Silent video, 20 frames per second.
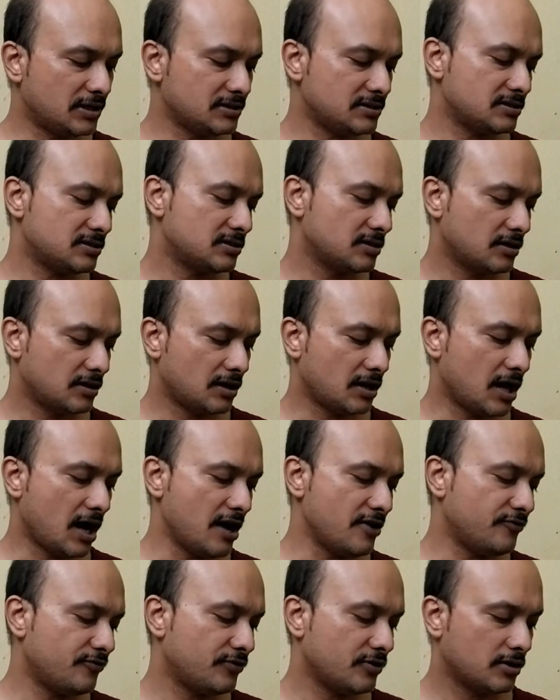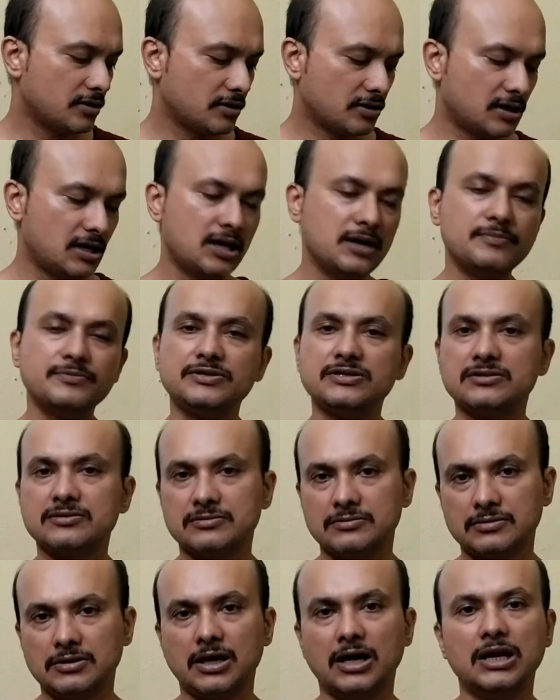happiness, life,
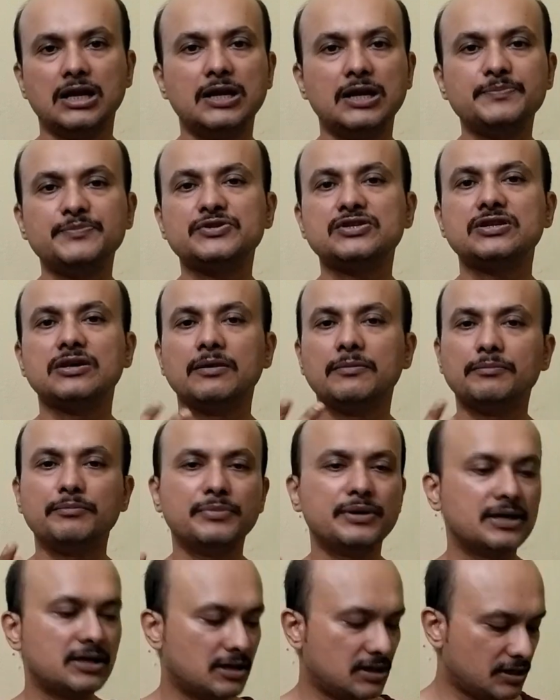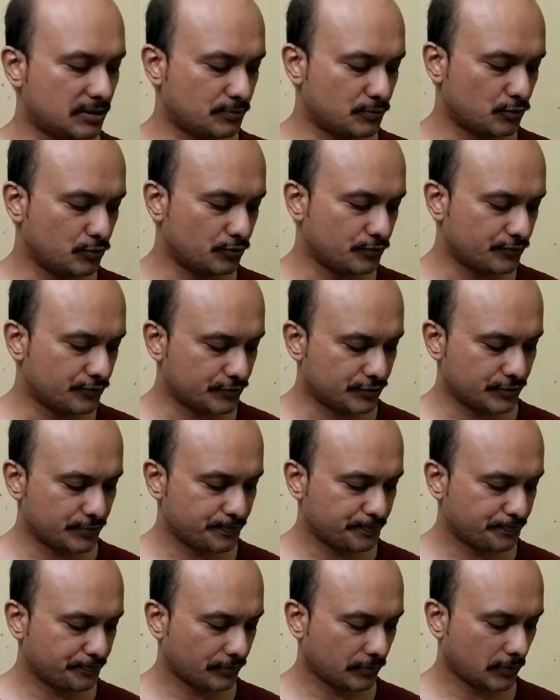games, her lips barely
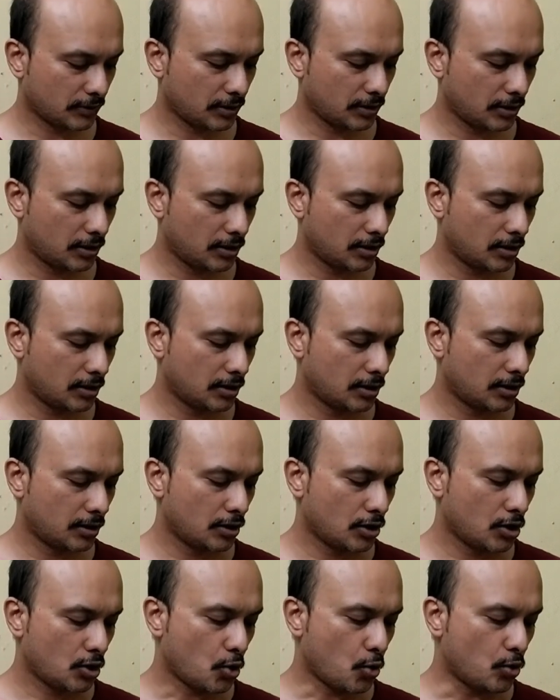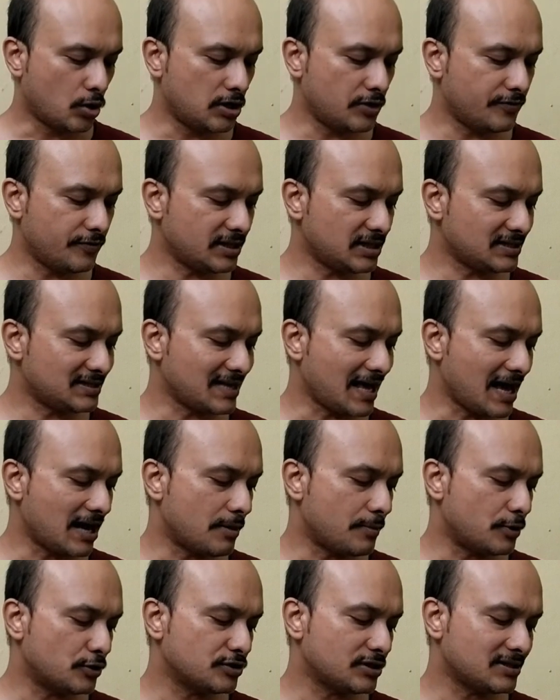moved. Only when
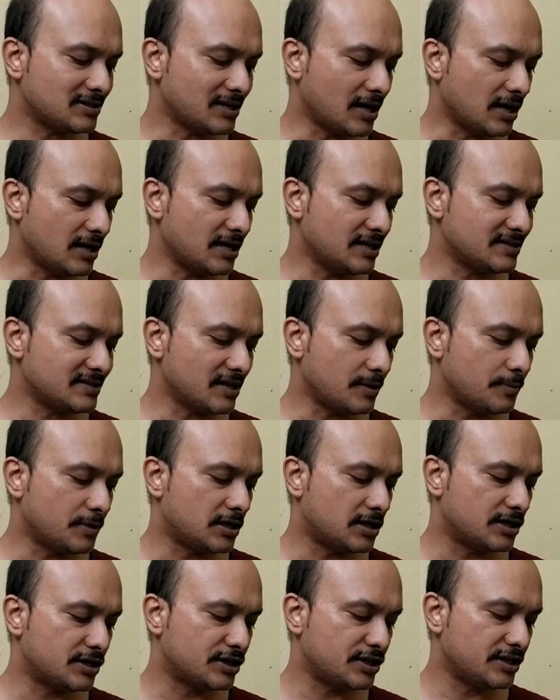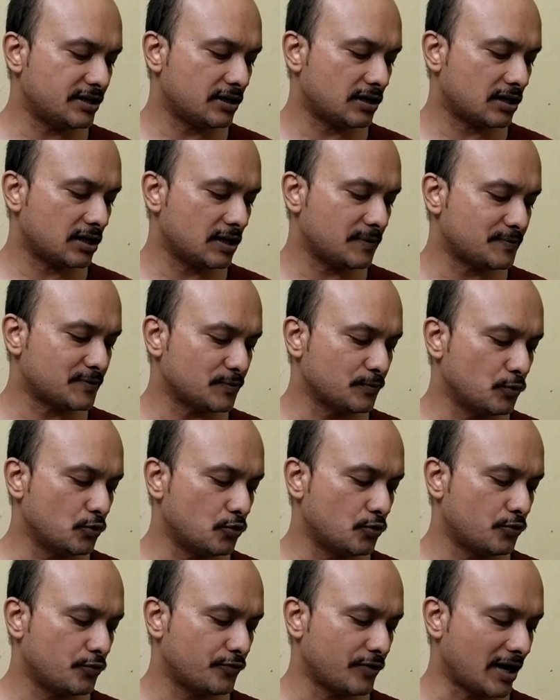they sang about the sun and summer did her
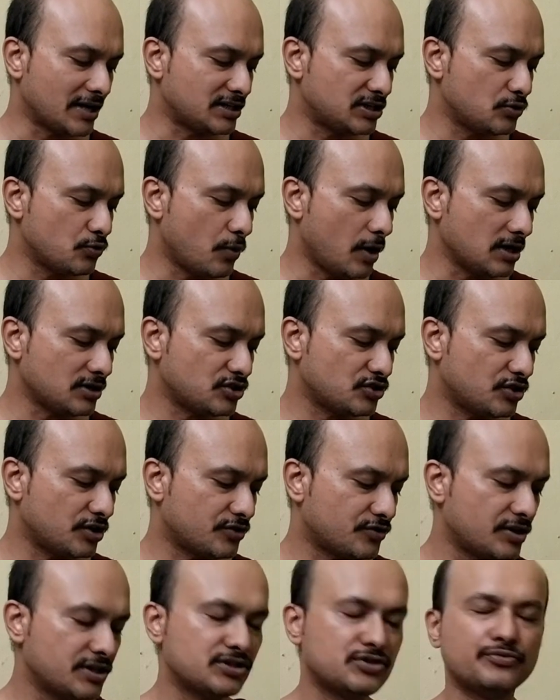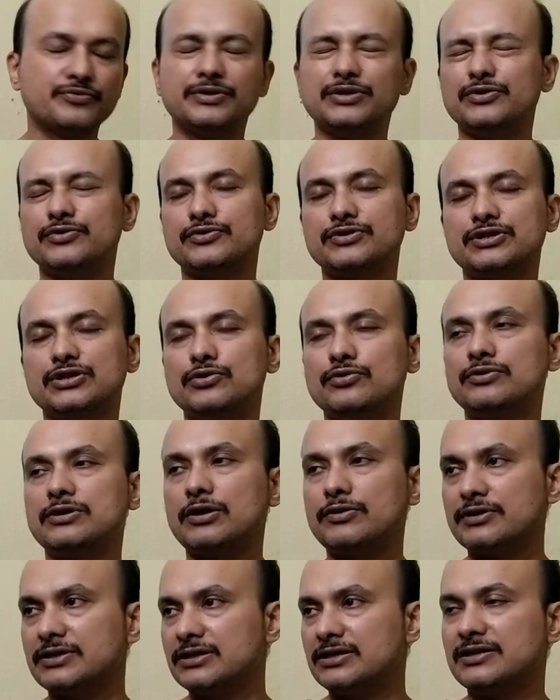lips move as she watched the drenched windows.
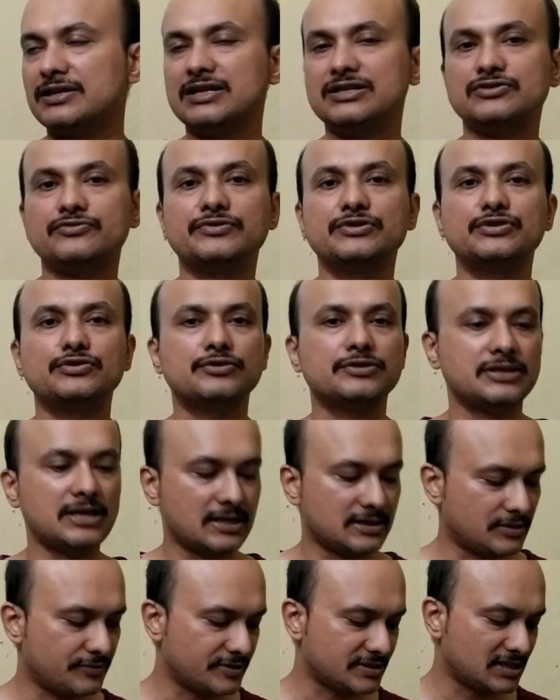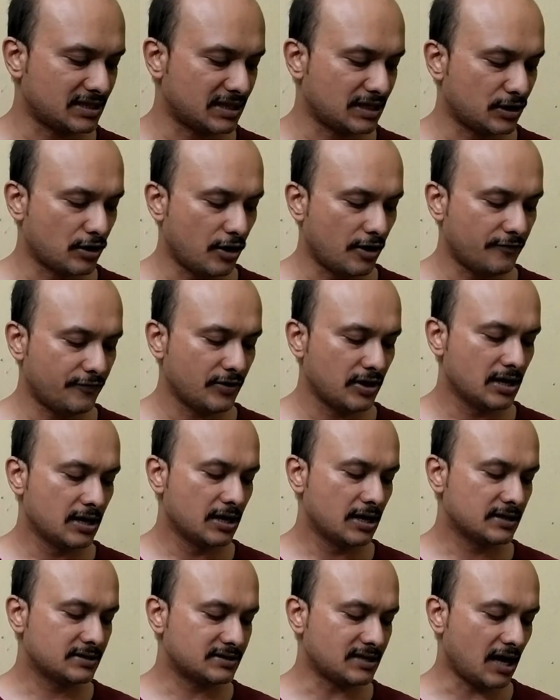She looked out at the drenched windows and they were singing
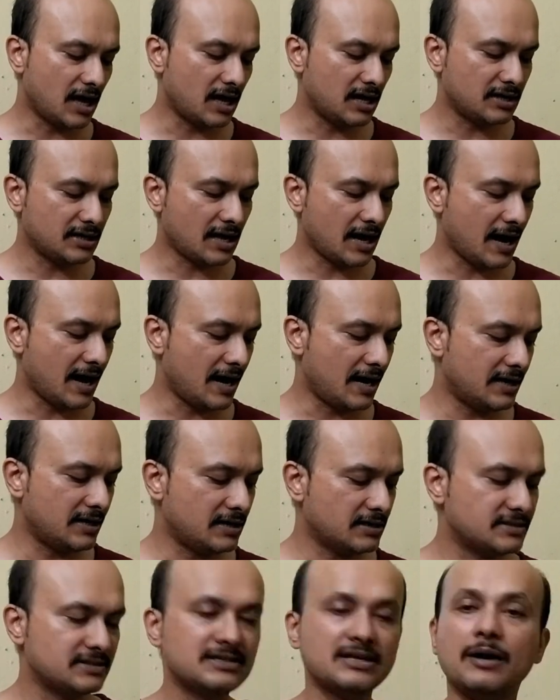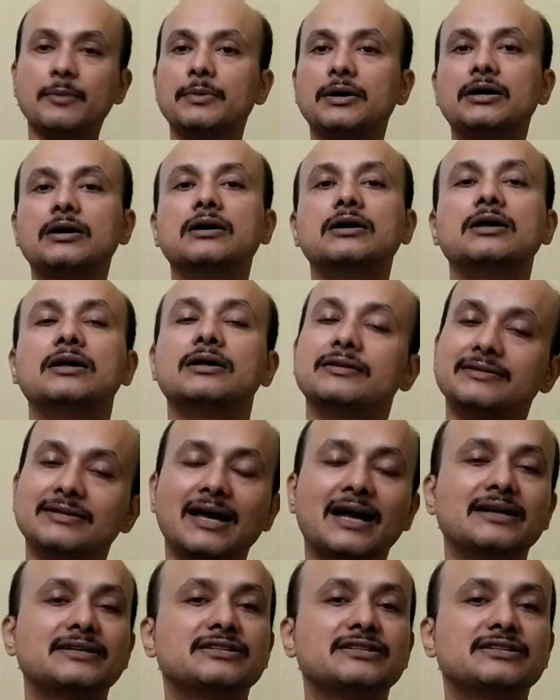of sun and summer